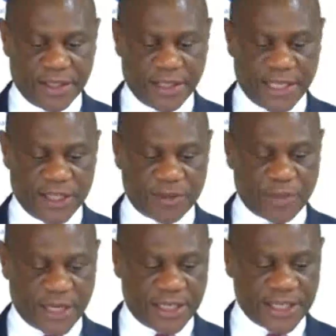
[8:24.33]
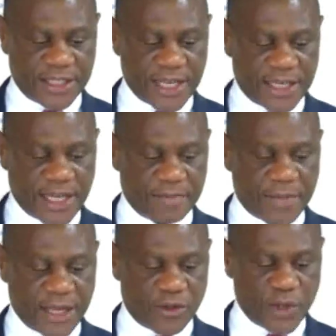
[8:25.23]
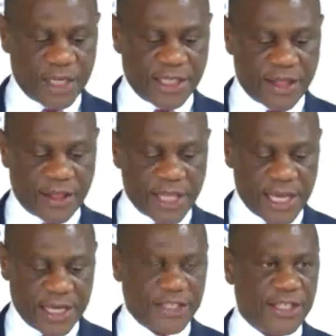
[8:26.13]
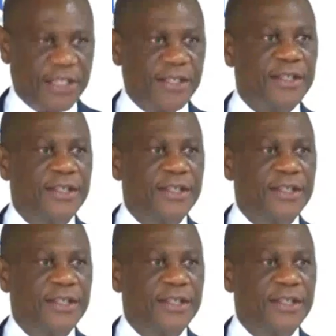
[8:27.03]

It is predicted that by 2030,